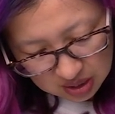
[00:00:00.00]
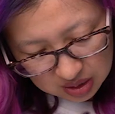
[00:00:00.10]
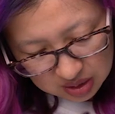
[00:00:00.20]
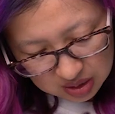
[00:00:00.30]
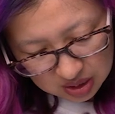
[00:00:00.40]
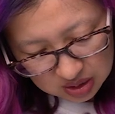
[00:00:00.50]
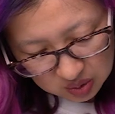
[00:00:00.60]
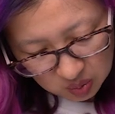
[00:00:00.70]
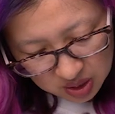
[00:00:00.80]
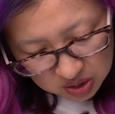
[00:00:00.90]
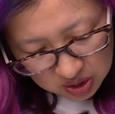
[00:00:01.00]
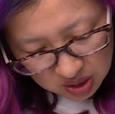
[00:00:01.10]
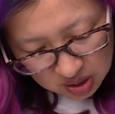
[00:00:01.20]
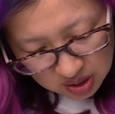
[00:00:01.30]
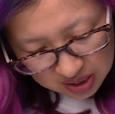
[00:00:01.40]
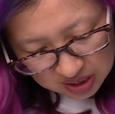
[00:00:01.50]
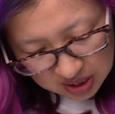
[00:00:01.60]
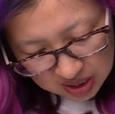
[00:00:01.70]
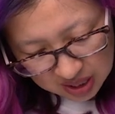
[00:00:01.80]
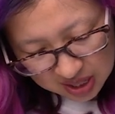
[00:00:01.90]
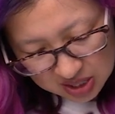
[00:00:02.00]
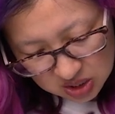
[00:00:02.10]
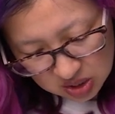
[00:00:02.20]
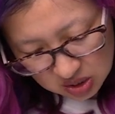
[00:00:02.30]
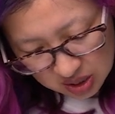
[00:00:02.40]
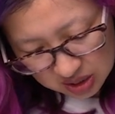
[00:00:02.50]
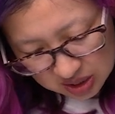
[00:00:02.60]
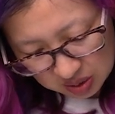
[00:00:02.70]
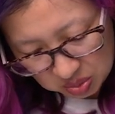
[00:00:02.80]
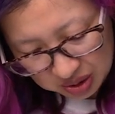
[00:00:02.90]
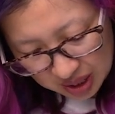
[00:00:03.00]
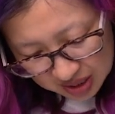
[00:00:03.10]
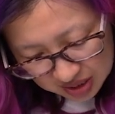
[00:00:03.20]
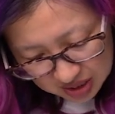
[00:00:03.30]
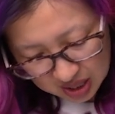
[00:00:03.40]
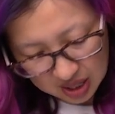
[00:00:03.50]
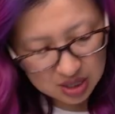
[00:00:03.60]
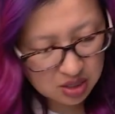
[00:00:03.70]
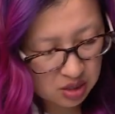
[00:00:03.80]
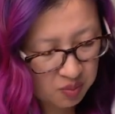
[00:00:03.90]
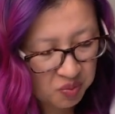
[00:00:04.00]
61 to 90 days, 90 plus days.